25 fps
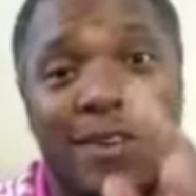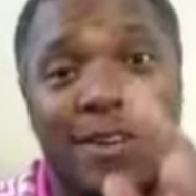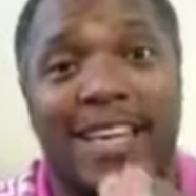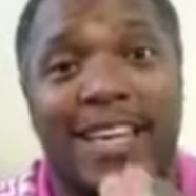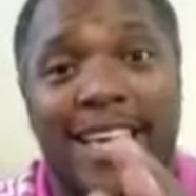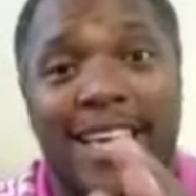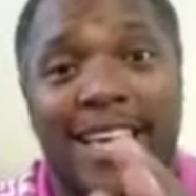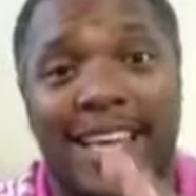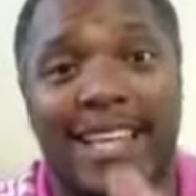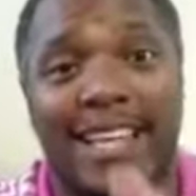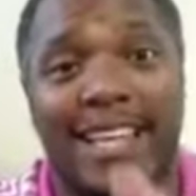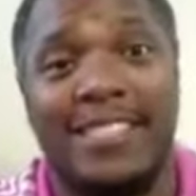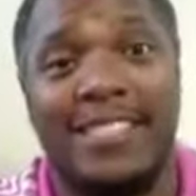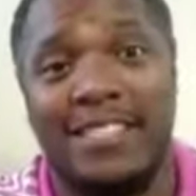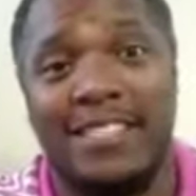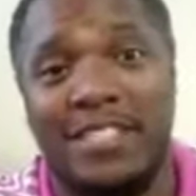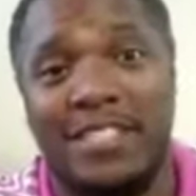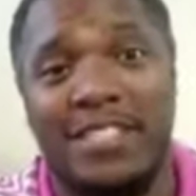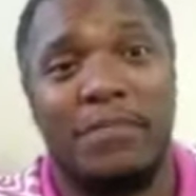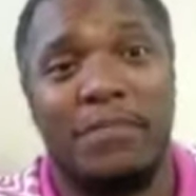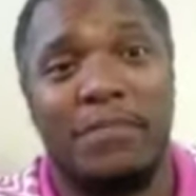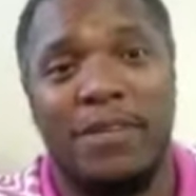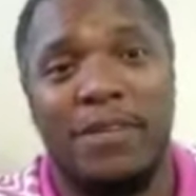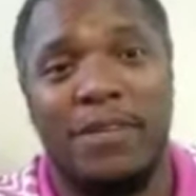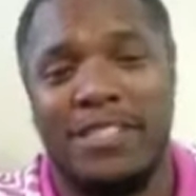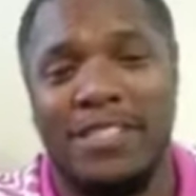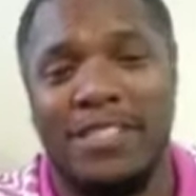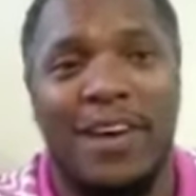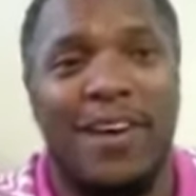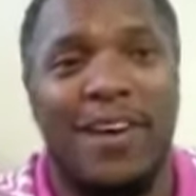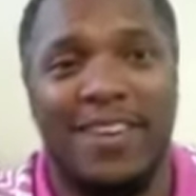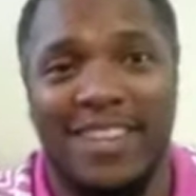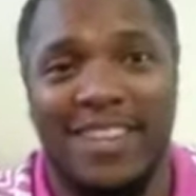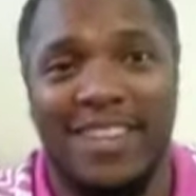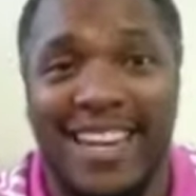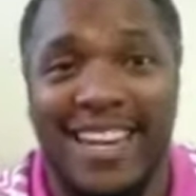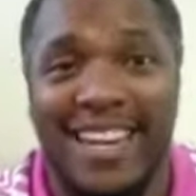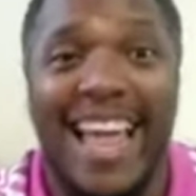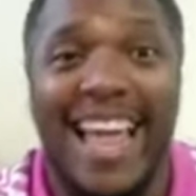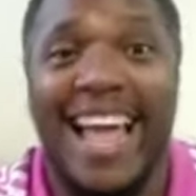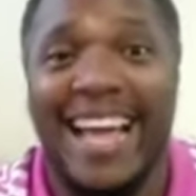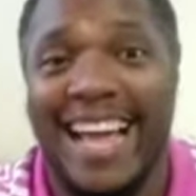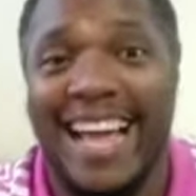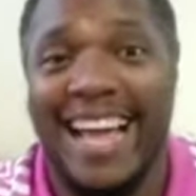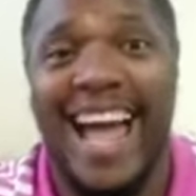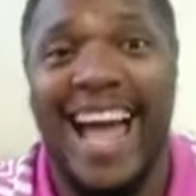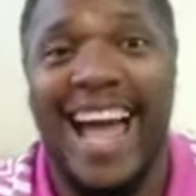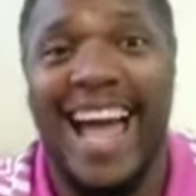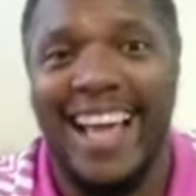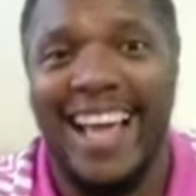kids should be talking to that
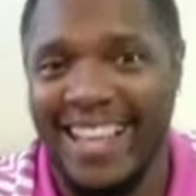guy.